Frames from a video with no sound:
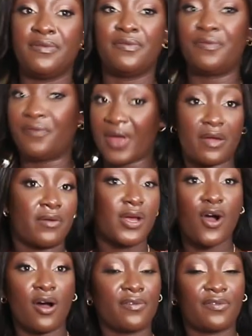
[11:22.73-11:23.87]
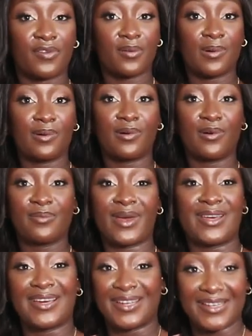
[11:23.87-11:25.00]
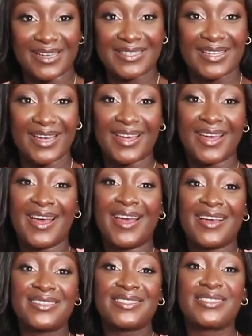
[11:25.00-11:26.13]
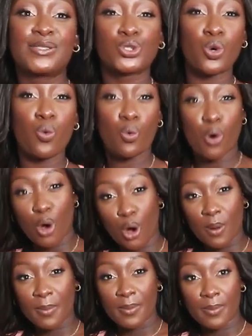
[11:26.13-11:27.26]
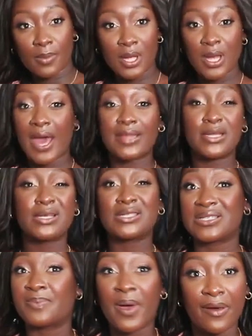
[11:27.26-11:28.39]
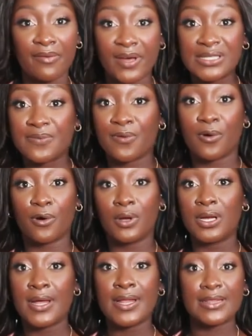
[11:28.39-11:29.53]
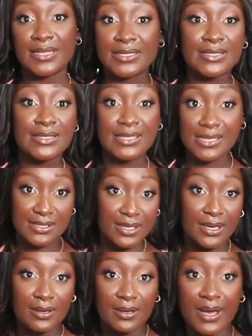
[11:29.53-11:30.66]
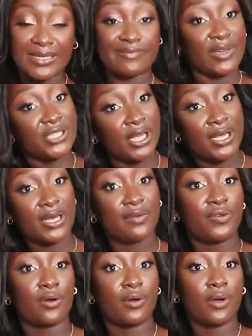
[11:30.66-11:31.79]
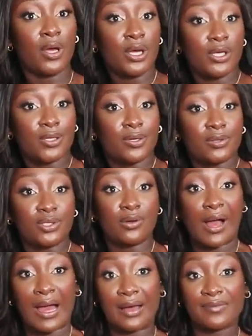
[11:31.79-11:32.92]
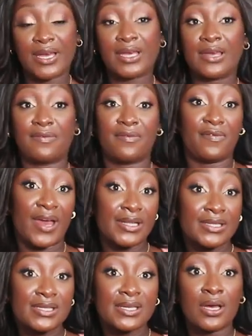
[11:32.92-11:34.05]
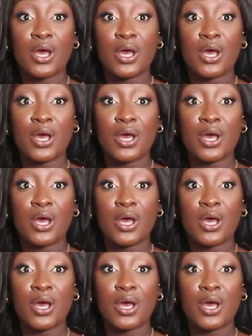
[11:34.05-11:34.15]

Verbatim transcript: very comfortable oh my goodness like she's so warm I think this is perfect for this season, especially if you're, you know, you have like event,